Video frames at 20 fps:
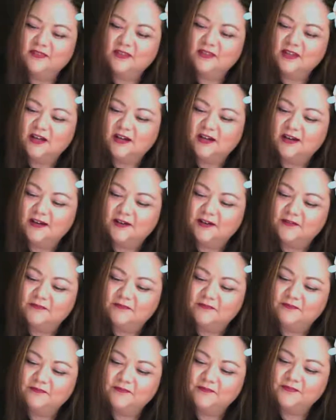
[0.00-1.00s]

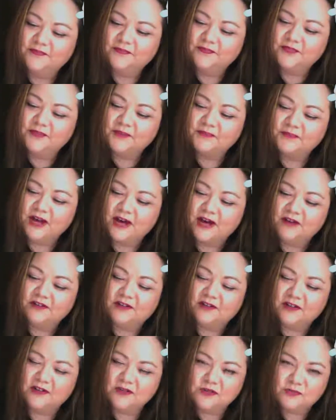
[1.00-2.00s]
the
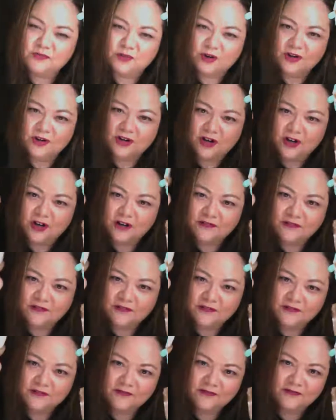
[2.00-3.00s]
powder has worn off
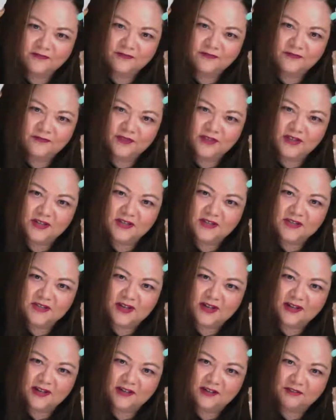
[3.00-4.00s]
because
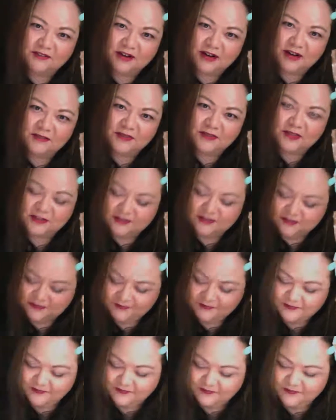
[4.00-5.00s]
I grabbed it,
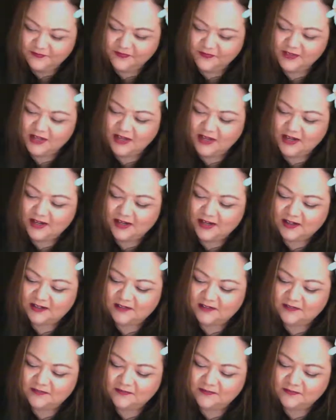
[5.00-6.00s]

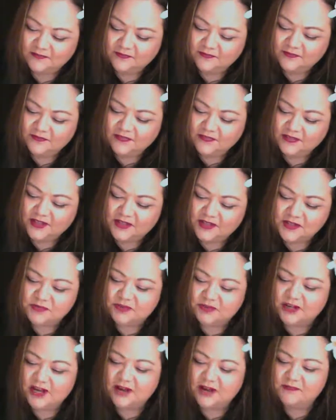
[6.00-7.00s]
and that's
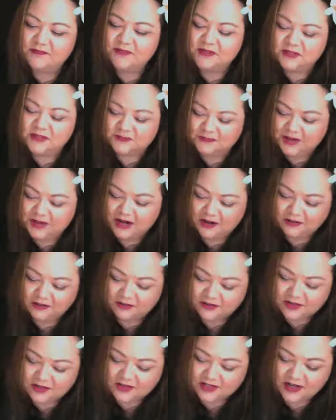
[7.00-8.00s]
what happens. The
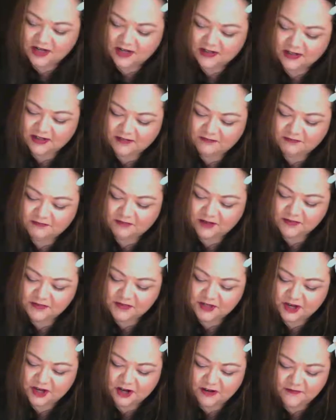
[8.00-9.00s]
powder just kind of
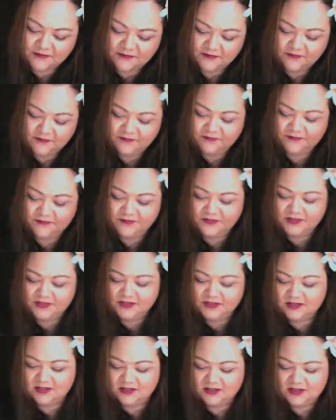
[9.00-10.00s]
rubs off.
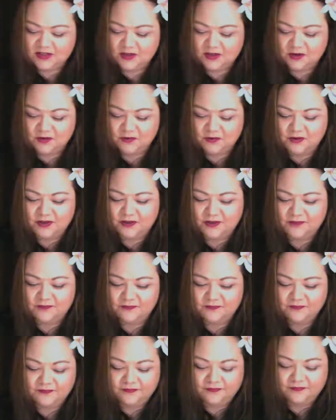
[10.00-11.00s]
So
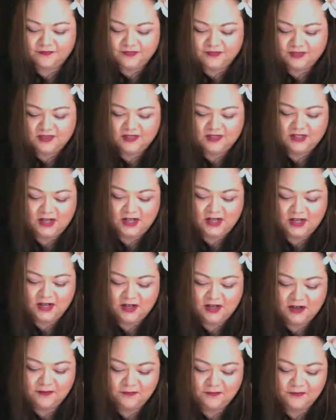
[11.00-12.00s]

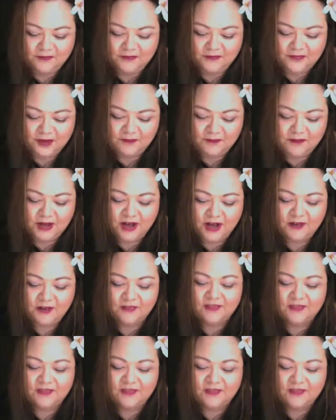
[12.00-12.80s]
about